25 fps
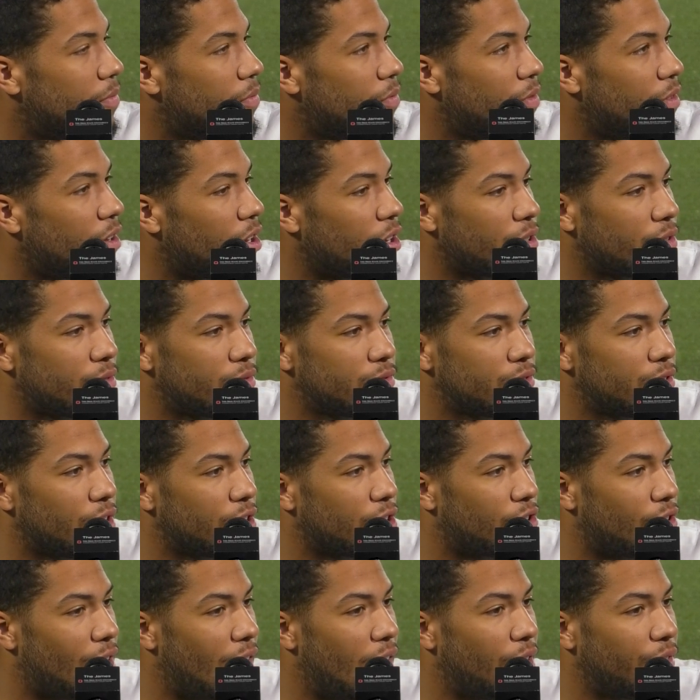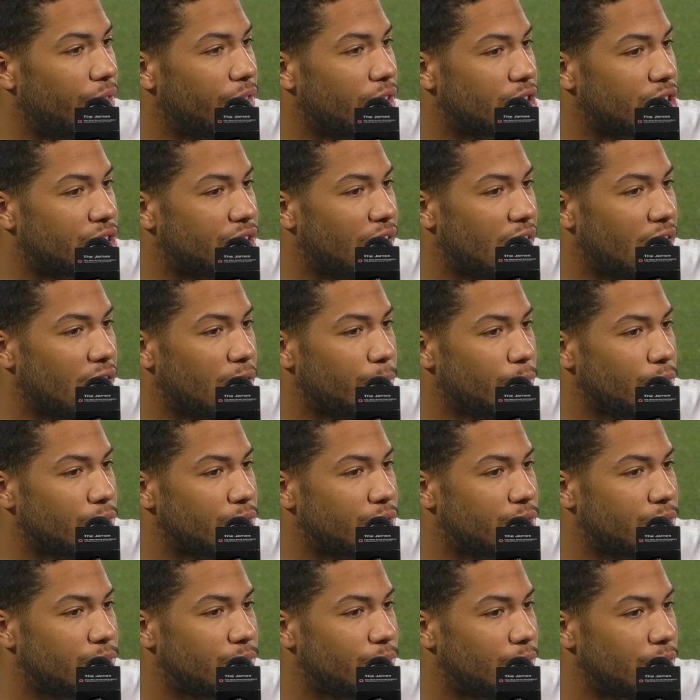Their crowd and their stadium
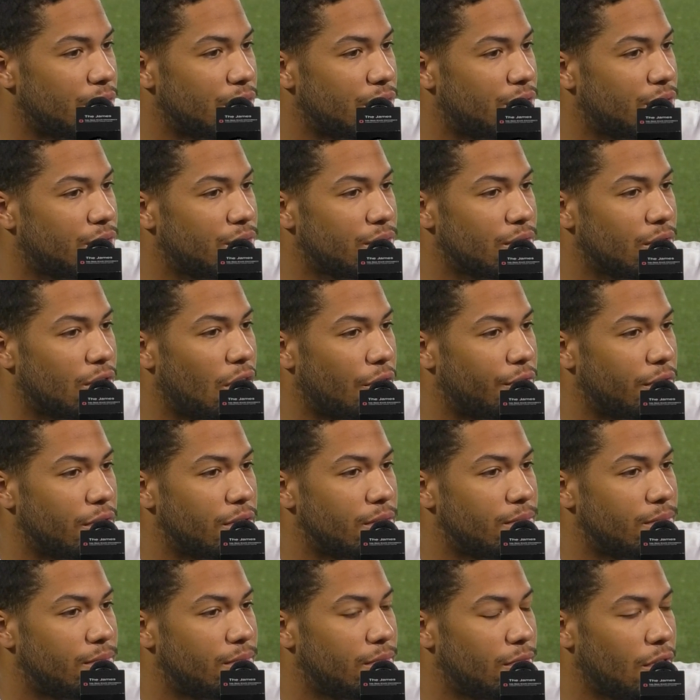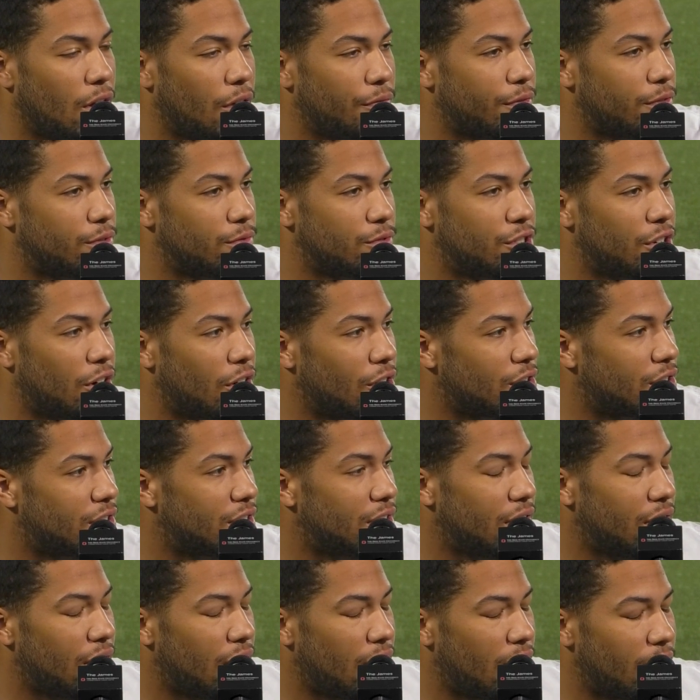was off the charts.
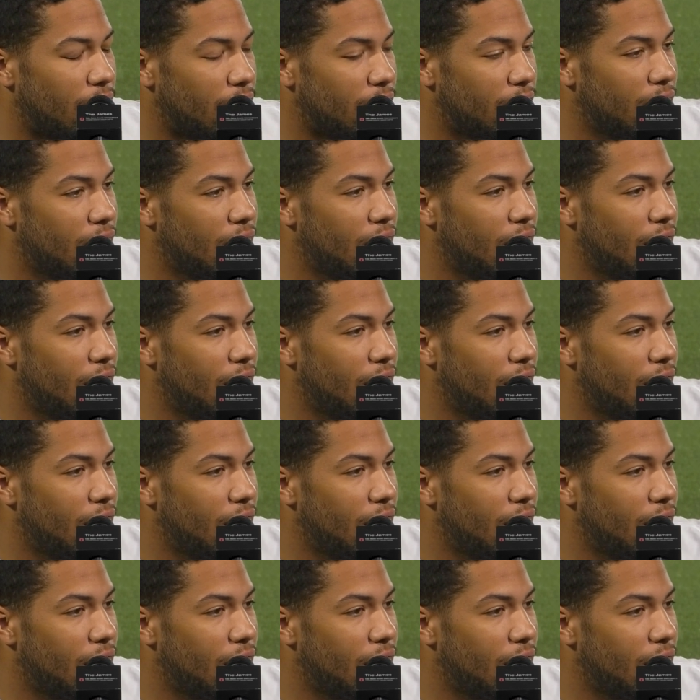And,